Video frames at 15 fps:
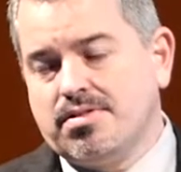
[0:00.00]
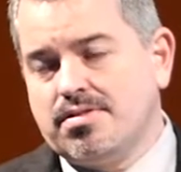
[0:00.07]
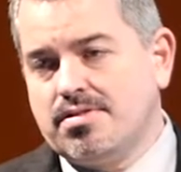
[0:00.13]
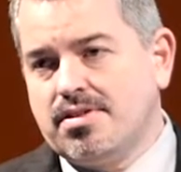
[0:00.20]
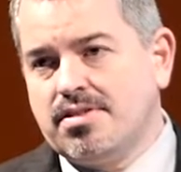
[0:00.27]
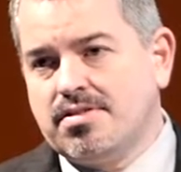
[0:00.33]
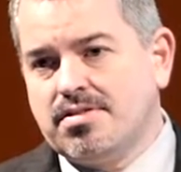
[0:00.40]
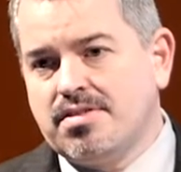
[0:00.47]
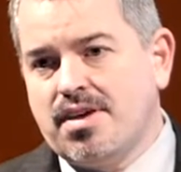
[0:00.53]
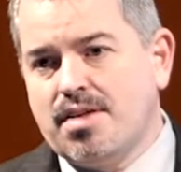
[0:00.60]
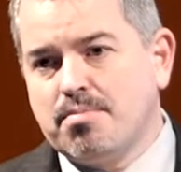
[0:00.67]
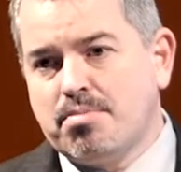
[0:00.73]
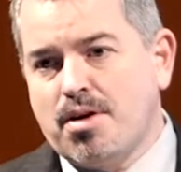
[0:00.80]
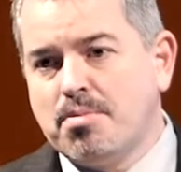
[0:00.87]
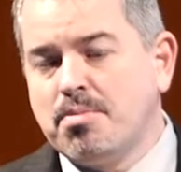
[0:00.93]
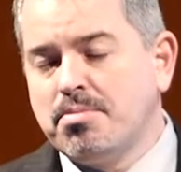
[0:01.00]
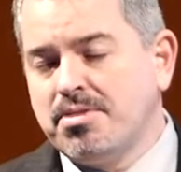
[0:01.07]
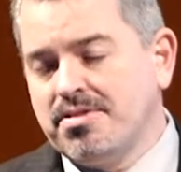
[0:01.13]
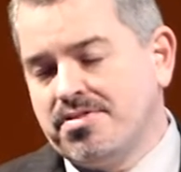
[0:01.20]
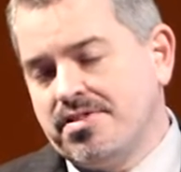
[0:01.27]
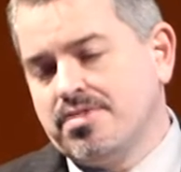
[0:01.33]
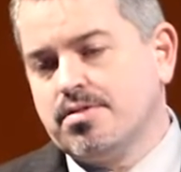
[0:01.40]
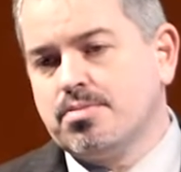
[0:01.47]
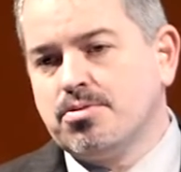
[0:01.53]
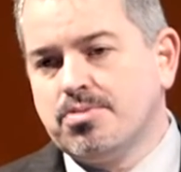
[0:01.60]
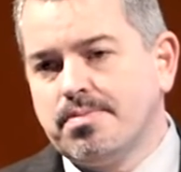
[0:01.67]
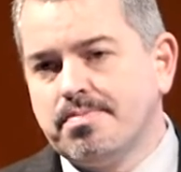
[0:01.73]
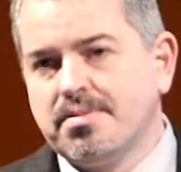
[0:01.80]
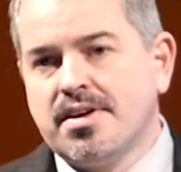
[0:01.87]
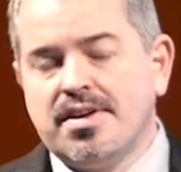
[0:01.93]
it's not probably
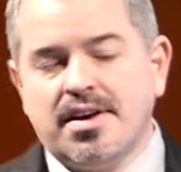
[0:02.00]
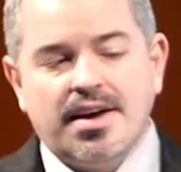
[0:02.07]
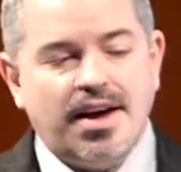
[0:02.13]
feasible.